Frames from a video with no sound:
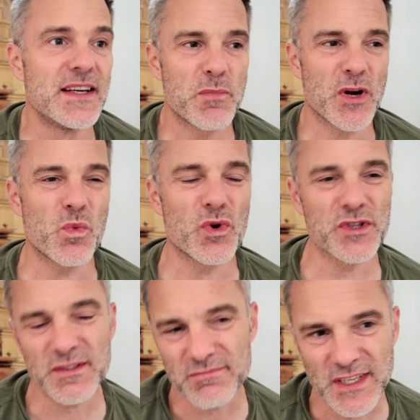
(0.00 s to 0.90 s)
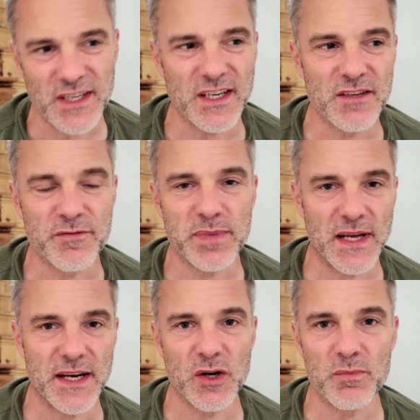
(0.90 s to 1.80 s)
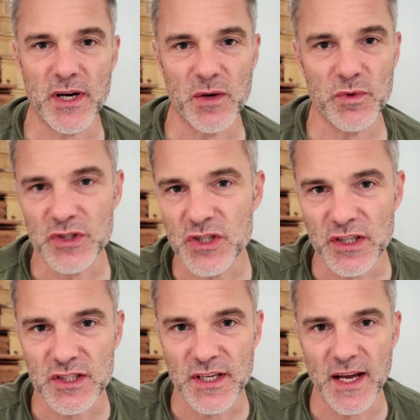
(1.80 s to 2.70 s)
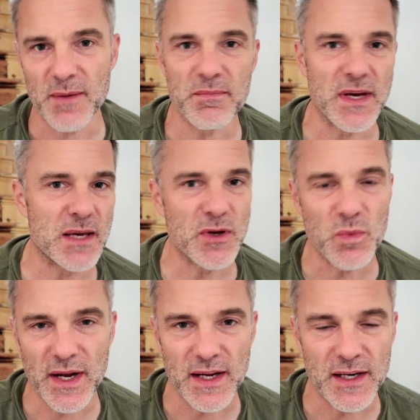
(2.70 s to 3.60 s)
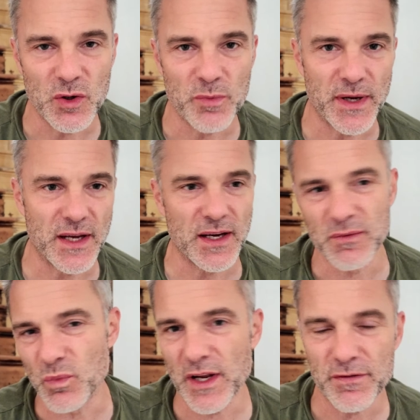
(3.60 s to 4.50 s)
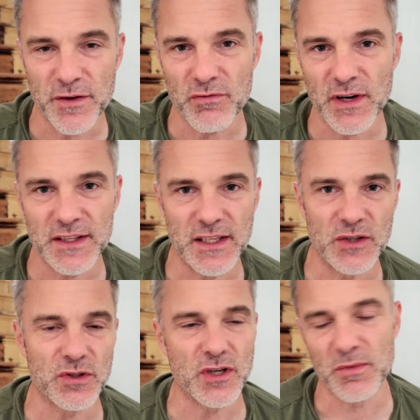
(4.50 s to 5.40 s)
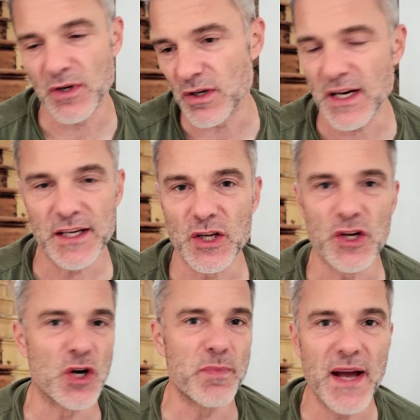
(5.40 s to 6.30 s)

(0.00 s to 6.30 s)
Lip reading: but I wasn't kind of planning on buying one just yet, maybe wait a little bit and wait for the right deal to come along. I don't know.